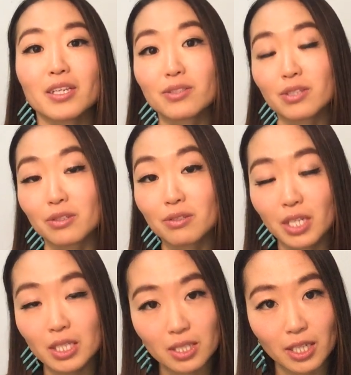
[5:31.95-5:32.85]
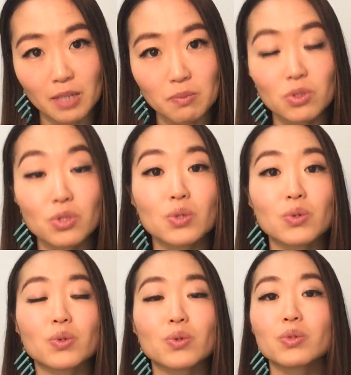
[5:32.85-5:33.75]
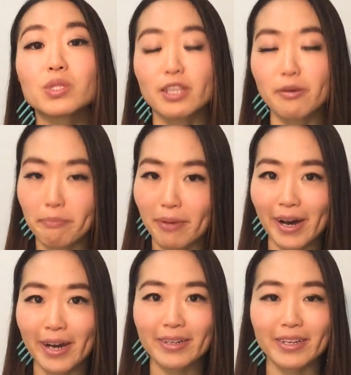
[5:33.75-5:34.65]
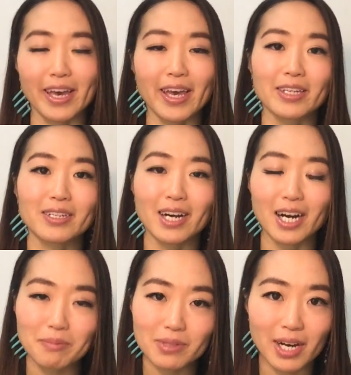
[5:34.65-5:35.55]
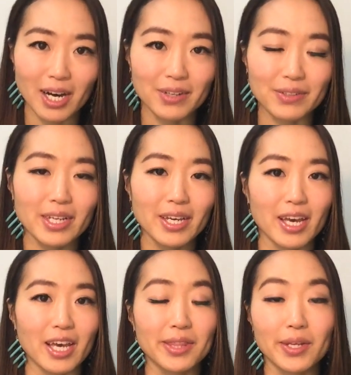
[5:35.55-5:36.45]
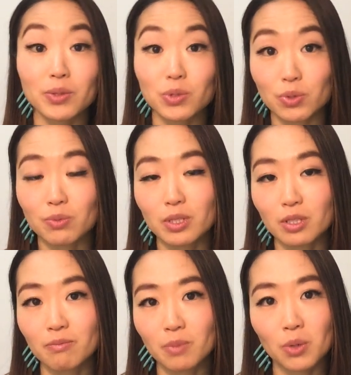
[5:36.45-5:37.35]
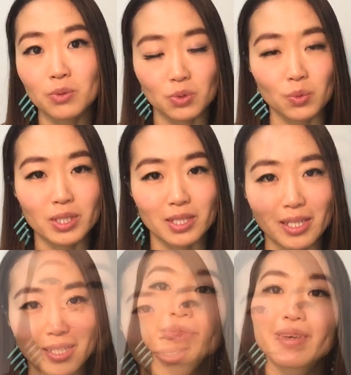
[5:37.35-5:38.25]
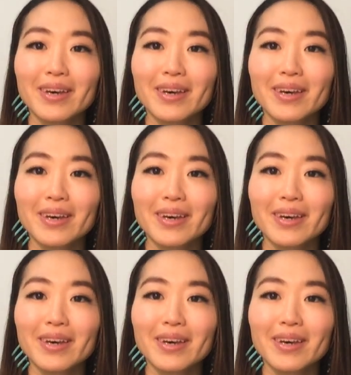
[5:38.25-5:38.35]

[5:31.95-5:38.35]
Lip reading: it's a great time to step back and calm down and not to be involved with it.